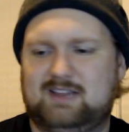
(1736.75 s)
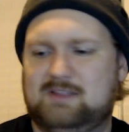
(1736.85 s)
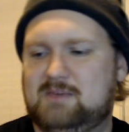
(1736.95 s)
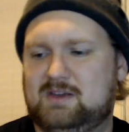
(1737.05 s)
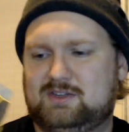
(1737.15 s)

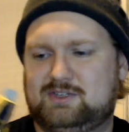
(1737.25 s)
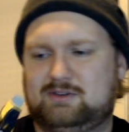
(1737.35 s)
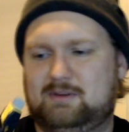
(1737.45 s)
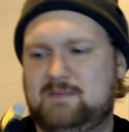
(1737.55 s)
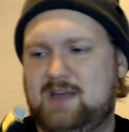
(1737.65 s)
so I'm
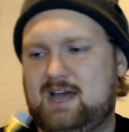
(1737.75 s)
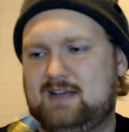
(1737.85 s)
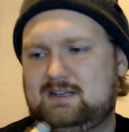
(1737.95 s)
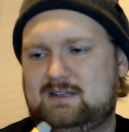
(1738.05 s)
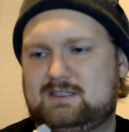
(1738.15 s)
not
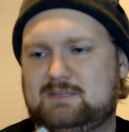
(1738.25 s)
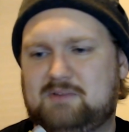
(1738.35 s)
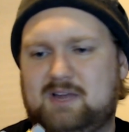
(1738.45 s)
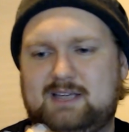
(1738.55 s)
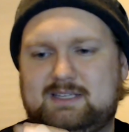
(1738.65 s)
surprised he
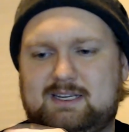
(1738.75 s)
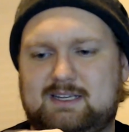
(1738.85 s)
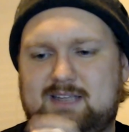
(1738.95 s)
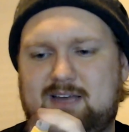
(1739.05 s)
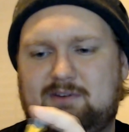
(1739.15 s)
doesn't have a
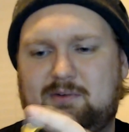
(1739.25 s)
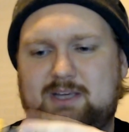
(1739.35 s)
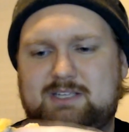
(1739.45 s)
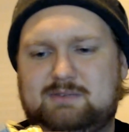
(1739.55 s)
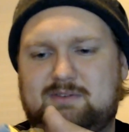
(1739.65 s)
waist swivel.